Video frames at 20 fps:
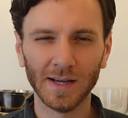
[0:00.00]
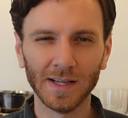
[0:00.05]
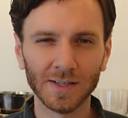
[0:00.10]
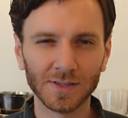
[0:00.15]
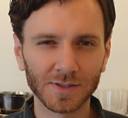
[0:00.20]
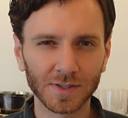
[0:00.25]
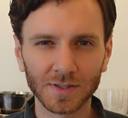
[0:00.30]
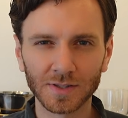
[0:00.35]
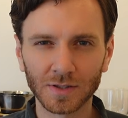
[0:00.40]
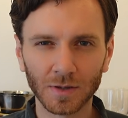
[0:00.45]
And
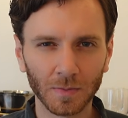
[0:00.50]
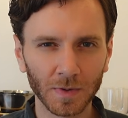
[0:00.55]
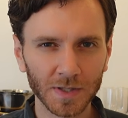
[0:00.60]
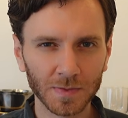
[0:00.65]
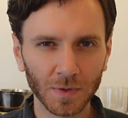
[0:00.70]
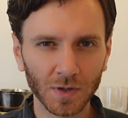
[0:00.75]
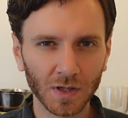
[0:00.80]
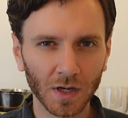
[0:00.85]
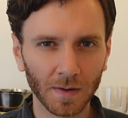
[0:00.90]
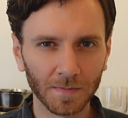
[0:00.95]
it's just so much
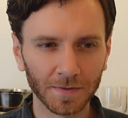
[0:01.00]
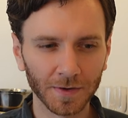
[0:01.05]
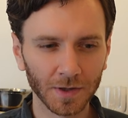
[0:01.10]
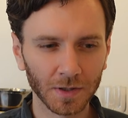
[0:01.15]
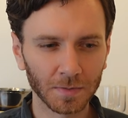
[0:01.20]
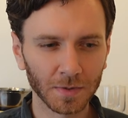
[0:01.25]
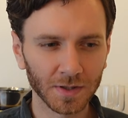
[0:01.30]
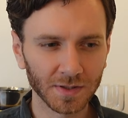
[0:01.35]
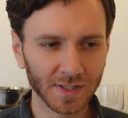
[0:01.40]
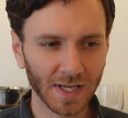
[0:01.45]
more
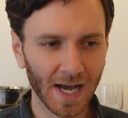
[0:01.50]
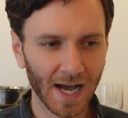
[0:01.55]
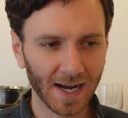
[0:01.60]
comfortable to